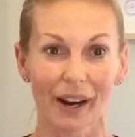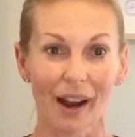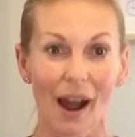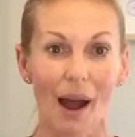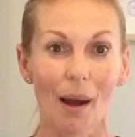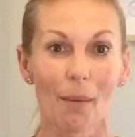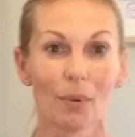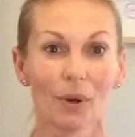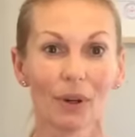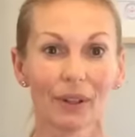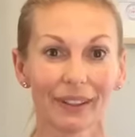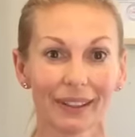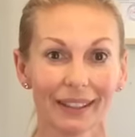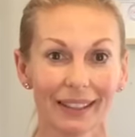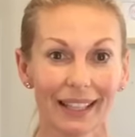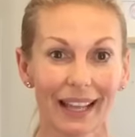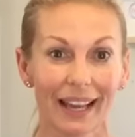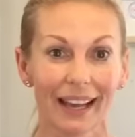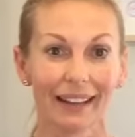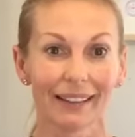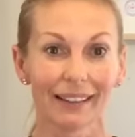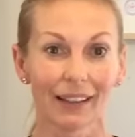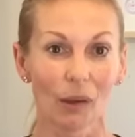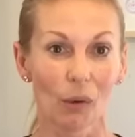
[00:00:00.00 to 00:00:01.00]
common
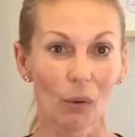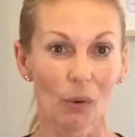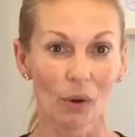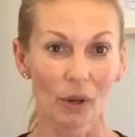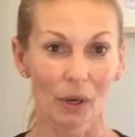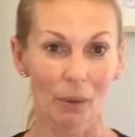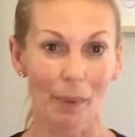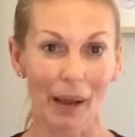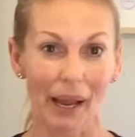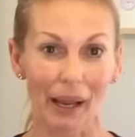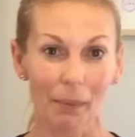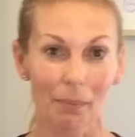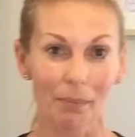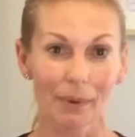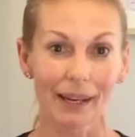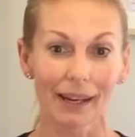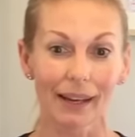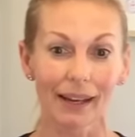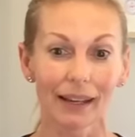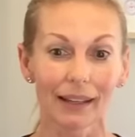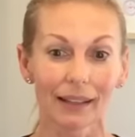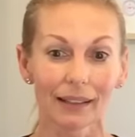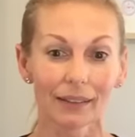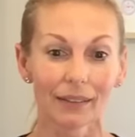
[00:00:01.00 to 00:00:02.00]
than lower back
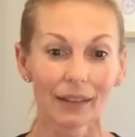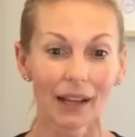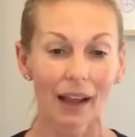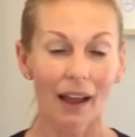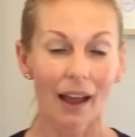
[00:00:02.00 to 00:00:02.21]
pain.